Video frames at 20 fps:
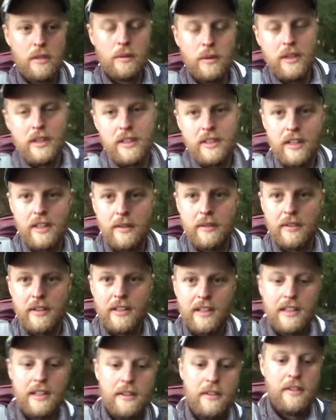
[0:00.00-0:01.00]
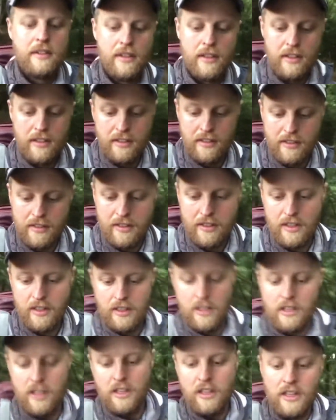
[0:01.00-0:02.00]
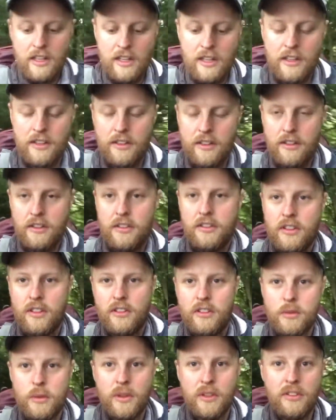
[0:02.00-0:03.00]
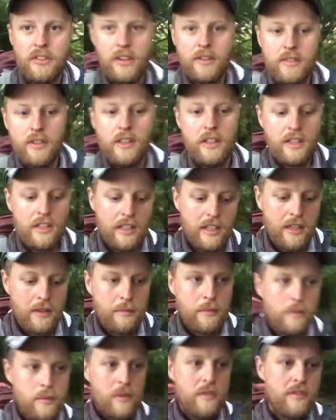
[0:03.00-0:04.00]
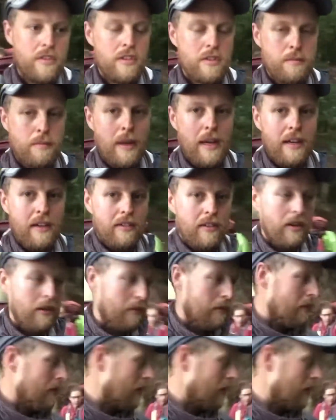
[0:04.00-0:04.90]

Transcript: way down to Land's End and it's 6.27am we've just packed up